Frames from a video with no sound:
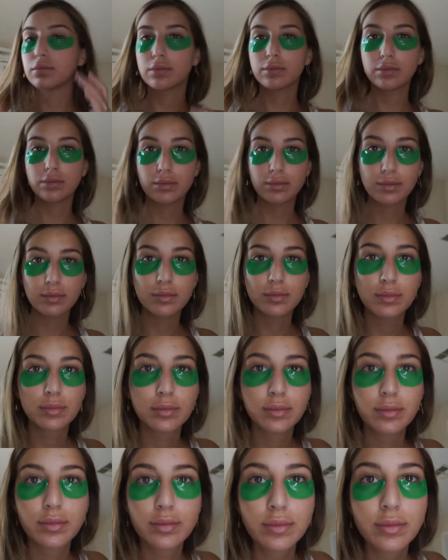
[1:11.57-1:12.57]

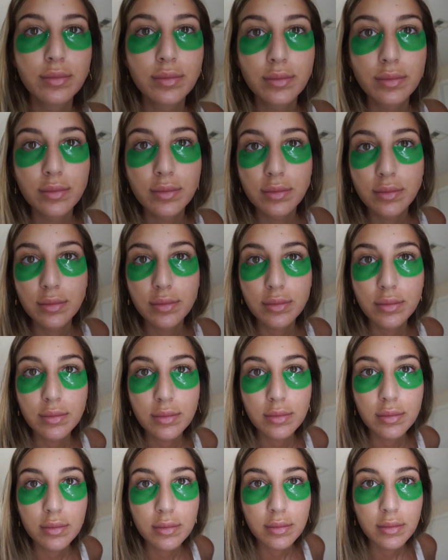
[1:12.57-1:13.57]

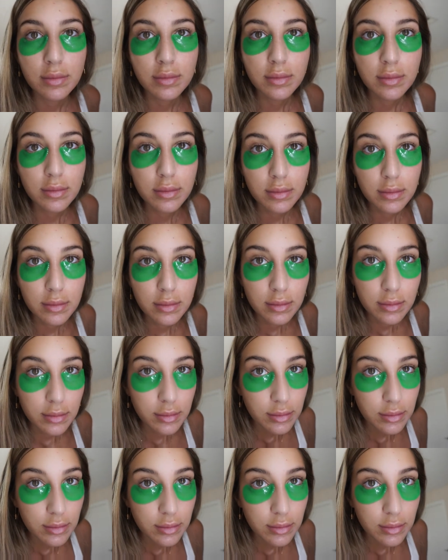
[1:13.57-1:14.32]
Nothing is said.